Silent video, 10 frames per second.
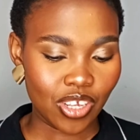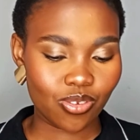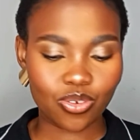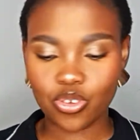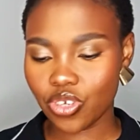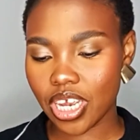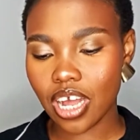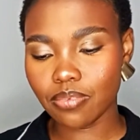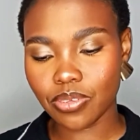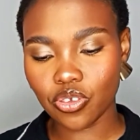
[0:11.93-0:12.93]
So today
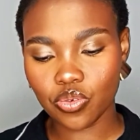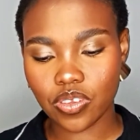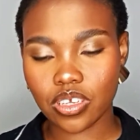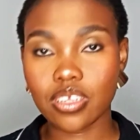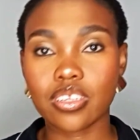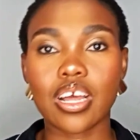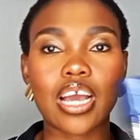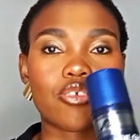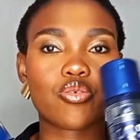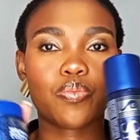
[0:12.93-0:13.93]
I'll be using
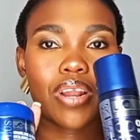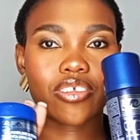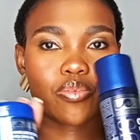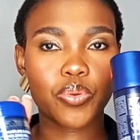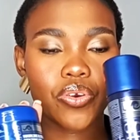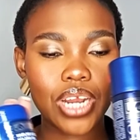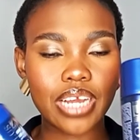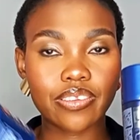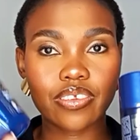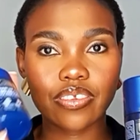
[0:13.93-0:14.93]
Isoplus
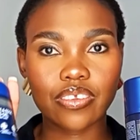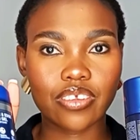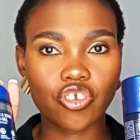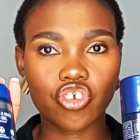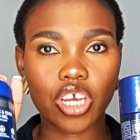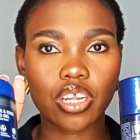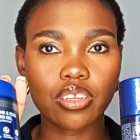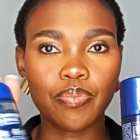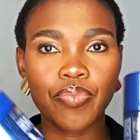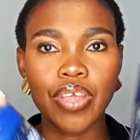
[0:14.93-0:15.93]
product. This is a
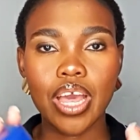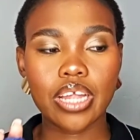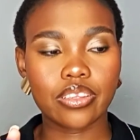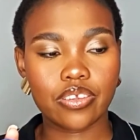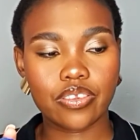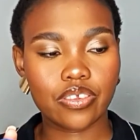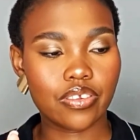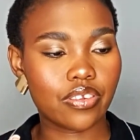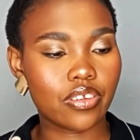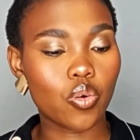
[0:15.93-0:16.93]
gel and this
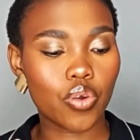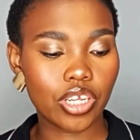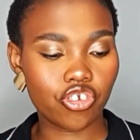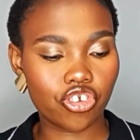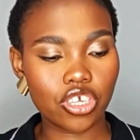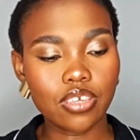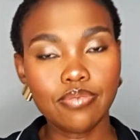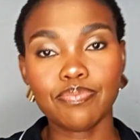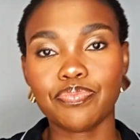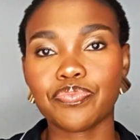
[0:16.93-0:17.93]
is the oil sheen.
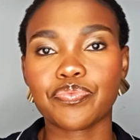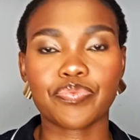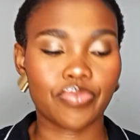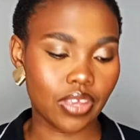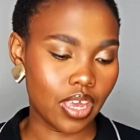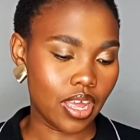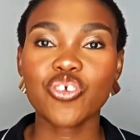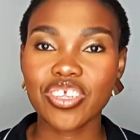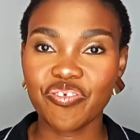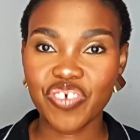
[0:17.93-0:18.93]

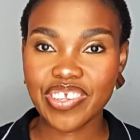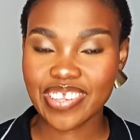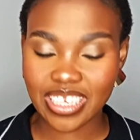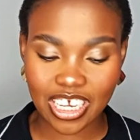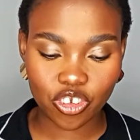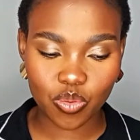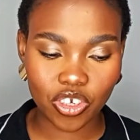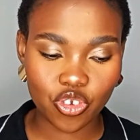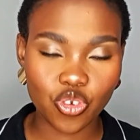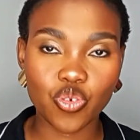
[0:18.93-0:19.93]
So the first thing that you
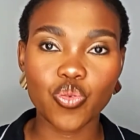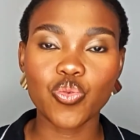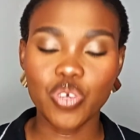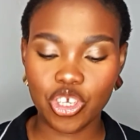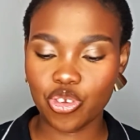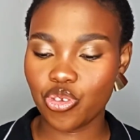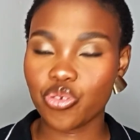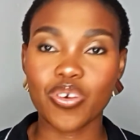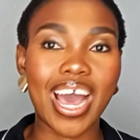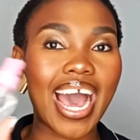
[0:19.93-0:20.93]
want to do is
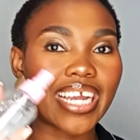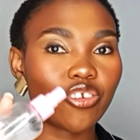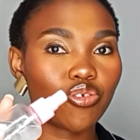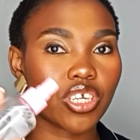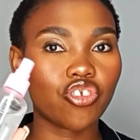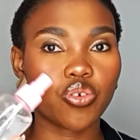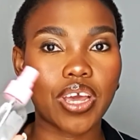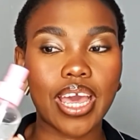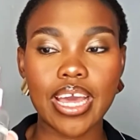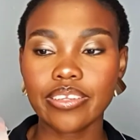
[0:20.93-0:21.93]
to hydrate your
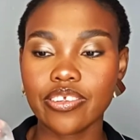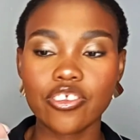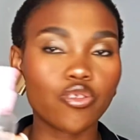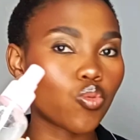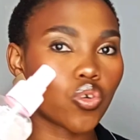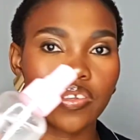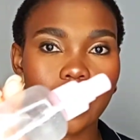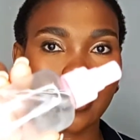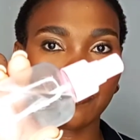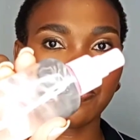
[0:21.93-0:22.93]
hair. This is
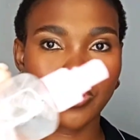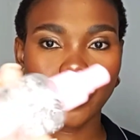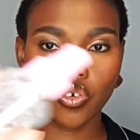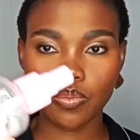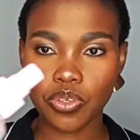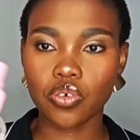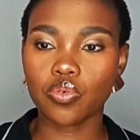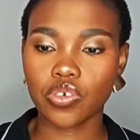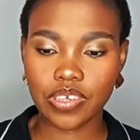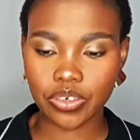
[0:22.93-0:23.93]
water, pure
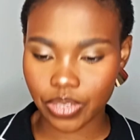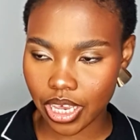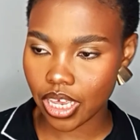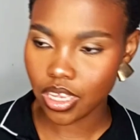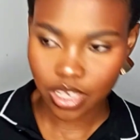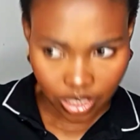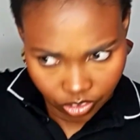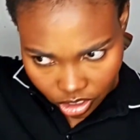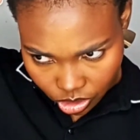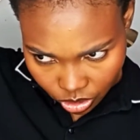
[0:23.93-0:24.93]
water, okay?
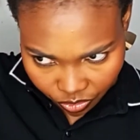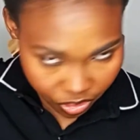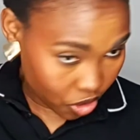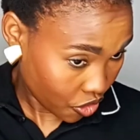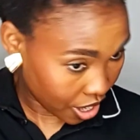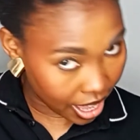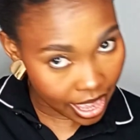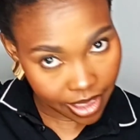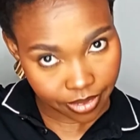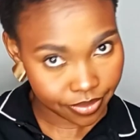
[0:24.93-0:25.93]
Just soften your
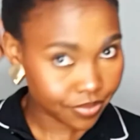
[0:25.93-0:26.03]
hair.